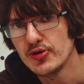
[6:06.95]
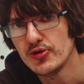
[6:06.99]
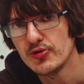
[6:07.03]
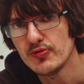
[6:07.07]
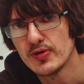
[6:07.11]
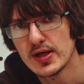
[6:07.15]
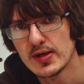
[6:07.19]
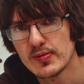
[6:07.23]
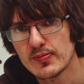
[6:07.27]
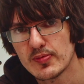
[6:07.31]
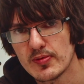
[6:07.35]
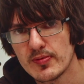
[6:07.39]
you'll
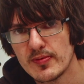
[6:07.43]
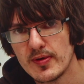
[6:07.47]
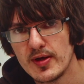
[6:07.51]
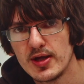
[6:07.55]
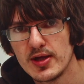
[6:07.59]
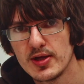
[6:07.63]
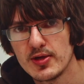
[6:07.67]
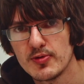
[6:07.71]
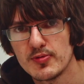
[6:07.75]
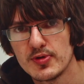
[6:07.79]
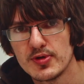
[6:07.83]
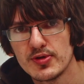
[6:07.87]
have
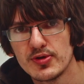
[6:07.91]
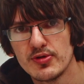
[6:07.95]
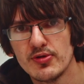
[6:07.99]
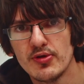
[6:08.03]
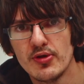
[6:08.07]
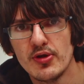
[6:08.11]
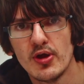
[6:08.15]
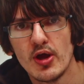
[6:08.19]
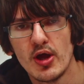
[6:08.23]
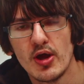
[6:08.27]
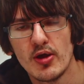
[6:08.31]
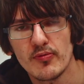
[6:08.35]
prevailing
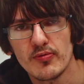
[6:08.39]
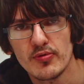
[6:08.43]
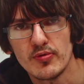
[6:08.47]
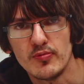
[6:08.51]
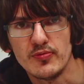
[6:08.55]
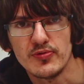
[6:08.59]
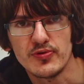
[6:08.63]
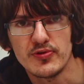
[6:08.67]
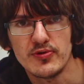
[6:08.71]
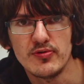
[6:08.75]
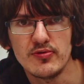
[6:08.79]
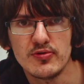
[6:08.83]
winds
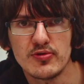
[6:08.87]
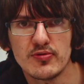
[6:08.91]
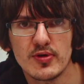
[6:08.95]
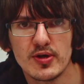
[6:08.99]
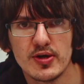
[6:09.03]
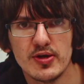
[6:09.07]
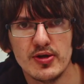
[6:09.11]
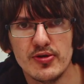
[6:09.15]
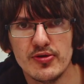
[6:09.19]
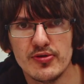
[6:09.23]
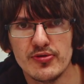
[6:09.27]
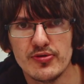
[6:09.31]
from two
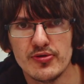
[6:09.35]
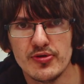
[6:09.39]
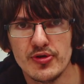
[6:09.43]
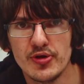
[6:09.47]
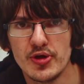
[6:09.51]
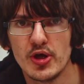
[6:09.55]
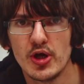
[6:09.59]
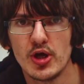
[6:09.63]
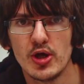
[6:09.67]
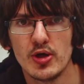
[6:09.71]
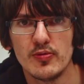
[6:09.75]
directions,